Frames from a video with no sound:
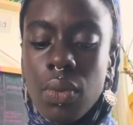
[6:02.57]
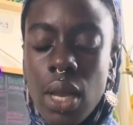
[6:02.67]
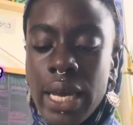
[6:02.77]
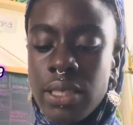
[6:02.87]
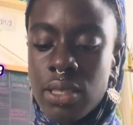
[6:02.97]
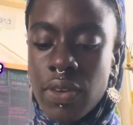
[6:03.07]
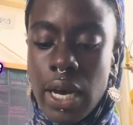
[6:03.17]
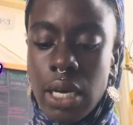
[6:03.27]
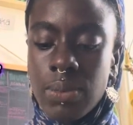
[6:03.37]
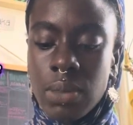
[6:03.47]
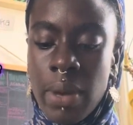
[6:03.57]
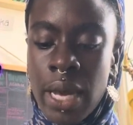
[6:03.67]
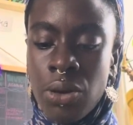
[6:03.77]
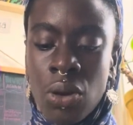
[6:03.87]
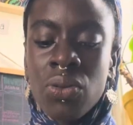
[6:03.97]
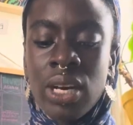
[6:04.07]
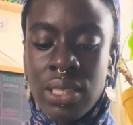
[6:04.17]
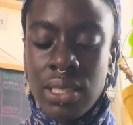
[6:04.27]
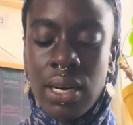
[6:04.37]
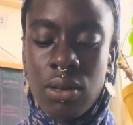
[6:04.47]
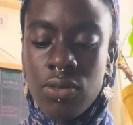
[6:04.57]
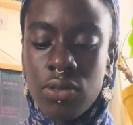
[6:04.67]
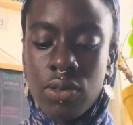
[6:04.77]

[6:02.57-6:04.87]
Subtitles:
Ace of Cups, man, know thyself.